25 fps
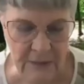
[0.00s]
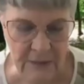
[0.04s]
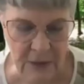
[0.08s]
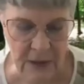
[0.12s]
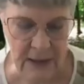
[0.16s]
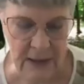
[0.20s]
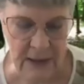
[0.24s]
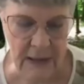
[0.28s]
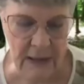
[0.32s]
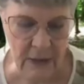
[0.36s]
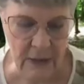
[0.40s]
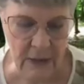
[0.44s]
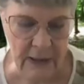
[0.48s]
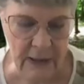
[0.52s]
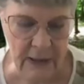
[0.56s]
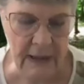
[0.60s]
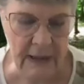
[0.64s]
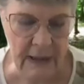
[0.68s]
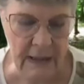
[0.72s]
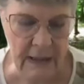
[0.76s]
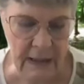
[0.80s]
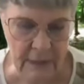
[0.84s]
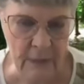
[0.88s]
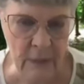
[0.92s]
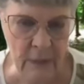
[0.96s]
trying to create a
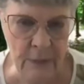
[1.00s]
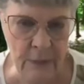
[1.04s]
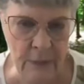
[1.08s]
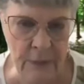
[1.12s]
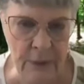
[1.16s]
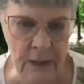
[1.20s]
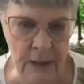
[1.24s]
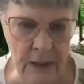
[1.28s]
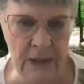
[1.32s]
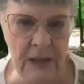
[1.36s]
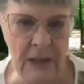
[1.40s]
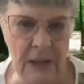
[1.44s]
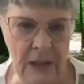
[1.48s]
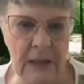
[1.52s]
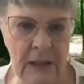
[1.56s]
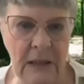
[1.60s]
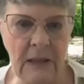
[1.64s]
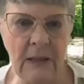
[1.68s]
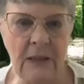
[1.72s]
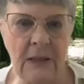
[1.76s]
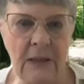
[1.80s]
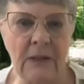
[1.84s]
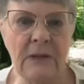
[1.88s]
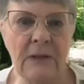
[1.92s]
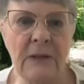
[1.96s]
demo project
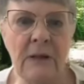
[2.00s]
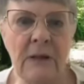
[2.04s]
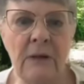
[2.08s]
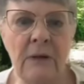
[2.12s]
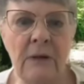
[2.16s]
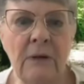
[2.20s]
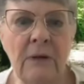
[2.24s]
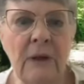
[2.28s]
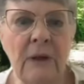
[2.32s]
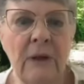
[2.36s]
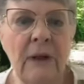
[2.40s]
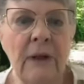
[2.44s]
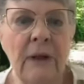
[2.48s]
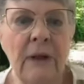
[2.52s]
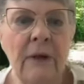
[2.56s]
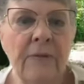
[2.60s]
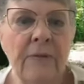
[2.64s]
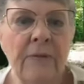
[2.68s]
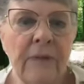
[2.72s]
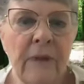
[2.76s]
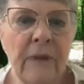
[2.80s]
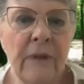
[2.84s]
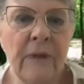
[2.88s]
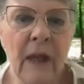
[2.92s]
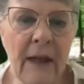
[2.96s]
here. So
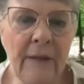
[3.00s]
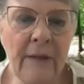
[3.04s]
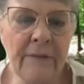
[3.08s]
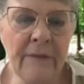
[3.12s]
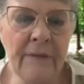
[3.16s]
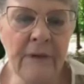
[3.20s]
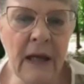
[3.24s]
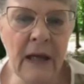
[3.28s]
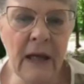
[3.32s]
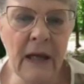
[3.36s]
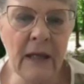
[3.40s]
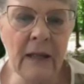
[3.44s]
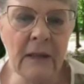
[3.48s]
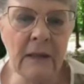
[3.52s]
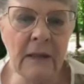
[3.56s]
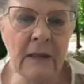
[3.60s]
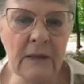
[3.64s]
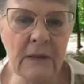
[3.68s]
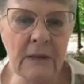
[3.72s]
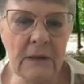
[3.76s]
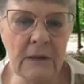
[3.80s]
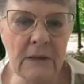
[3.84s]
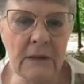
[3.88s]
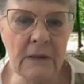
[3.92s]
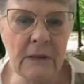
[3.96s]
I've got
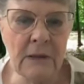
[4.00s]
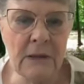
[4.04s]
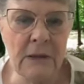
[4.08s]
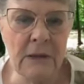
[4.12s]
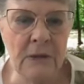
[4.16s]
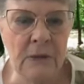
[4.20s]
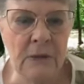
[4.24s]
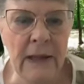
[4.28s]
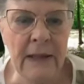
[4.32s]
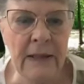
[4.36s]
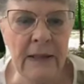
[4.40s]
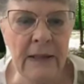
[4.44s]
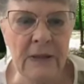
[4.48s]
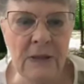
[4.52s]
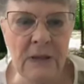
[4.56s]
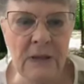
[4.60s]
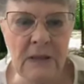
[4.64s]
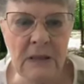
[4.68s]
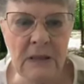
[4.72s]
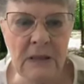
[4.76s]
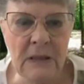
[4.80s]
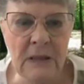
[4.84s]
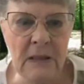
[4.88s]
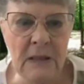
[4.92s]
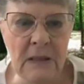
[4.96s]
2
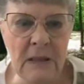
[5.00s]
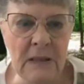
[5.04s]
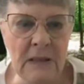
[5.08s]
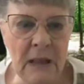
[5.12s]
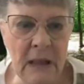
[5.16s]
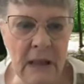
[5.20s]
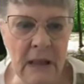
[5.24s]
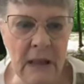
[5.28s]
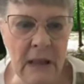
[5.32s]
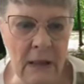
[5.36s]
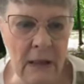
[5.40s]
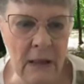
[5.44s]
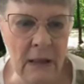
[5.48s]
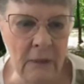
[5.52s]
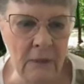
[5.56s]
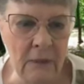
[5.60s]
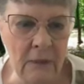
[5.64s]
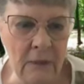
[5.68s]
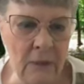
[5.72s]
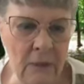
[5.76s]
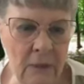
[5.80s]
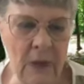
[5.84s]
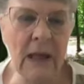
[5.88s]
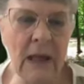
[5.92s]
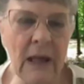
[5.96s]
agencies, and
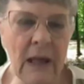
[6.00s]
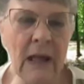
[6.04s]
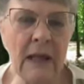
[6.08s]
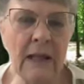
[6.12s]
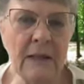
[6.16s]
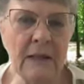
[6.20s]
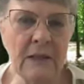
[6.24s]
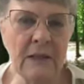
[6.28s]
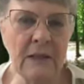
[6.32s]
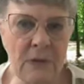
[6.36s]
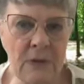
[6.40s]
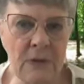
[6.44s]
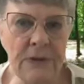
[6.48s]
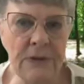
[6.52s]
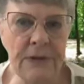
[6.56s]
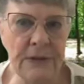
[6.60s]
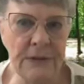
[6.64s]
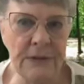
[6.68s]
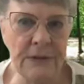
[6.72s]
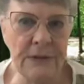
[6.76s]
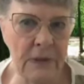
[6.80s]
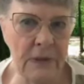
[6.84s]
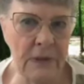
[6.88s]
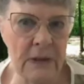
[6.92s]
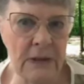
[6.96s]
we're working on the school
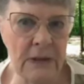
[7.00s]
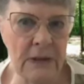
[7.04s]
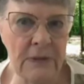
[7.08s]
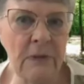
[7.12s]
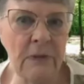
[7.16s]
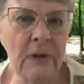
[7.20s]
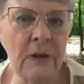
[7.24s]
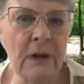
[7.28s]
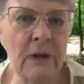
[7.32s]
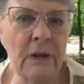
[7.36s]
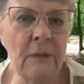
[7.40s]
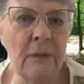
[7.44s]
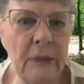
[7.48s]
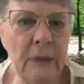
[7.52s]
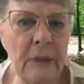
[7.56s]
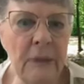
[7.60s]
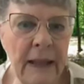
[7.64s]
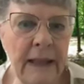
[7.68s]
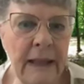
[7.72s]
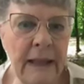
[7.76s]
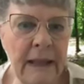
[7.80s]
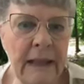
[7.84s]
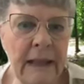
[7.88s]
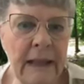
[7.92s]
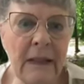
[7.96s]
district because we're going to
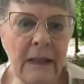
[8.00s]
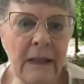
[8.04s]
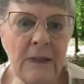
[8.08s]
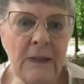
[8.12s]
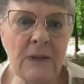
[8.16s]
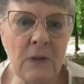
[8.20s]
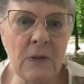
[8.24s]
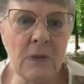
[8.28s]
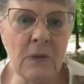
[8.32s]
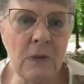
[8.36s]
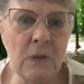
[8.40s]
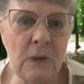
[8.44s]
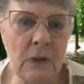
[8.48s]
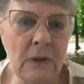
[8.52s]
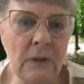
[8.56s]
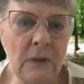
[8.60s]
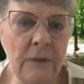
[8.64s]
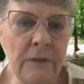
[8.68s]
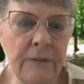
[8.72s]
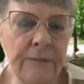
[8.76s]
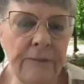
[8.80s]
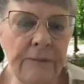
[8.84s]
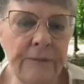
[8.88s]
plant it in a school.